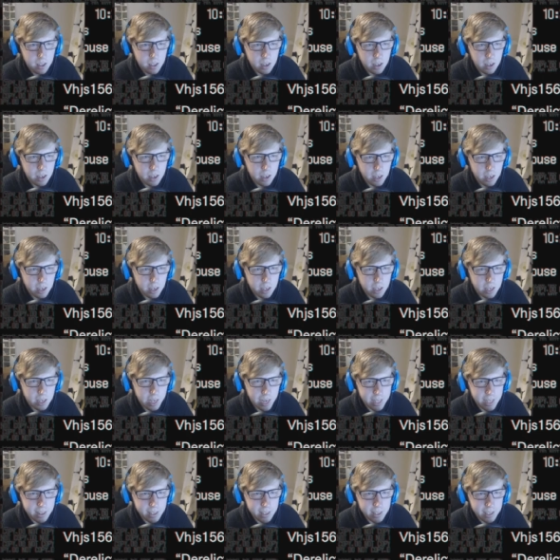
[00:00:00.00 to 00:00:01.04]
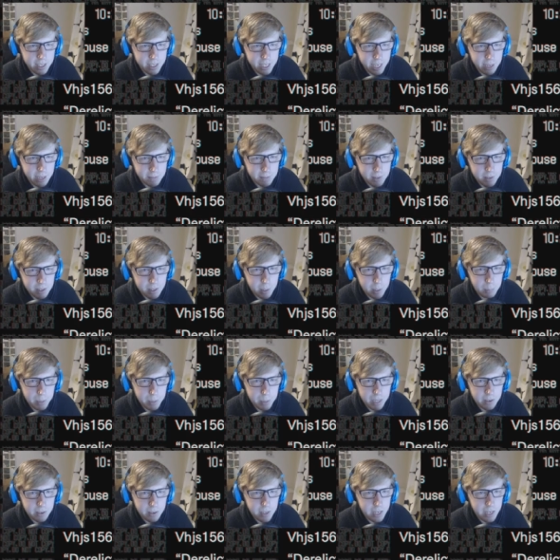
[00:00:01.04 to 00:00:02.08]
Uh, Clancy Jarvis
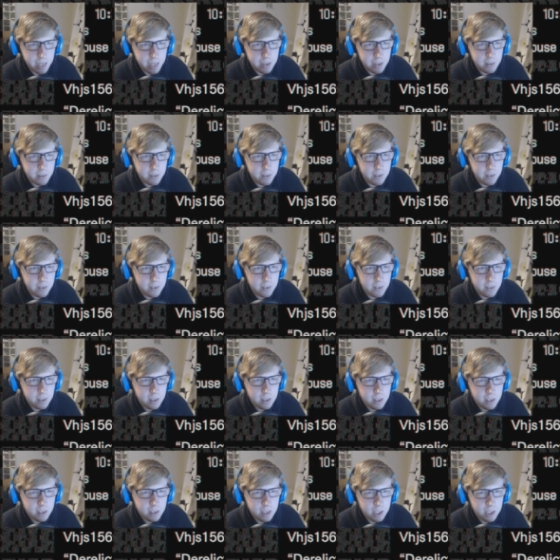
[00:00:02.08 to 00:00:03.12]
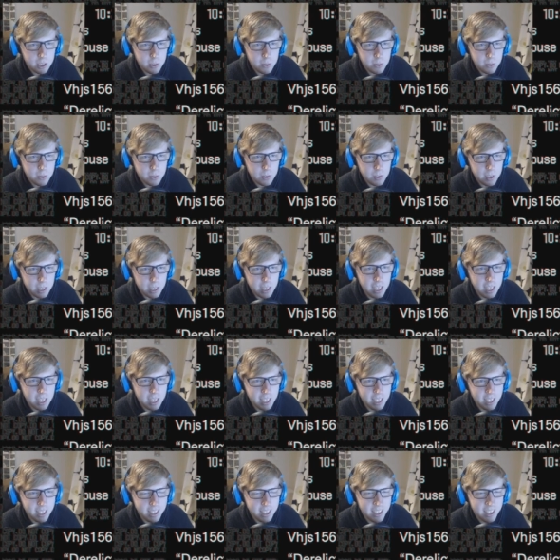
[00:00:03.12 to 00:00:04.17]
abandoned house. June
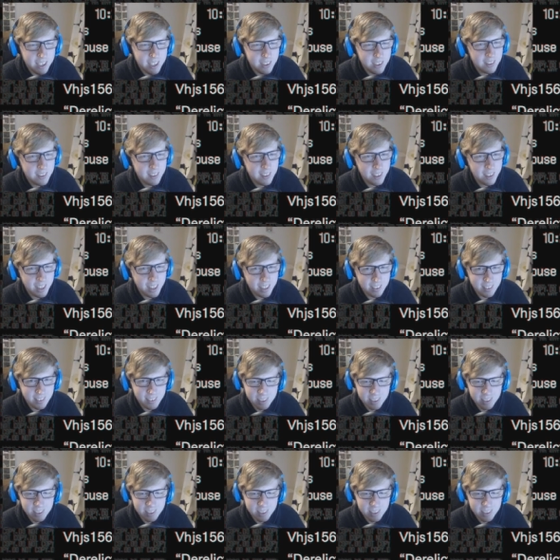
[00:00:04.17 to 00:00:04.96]
June two thousand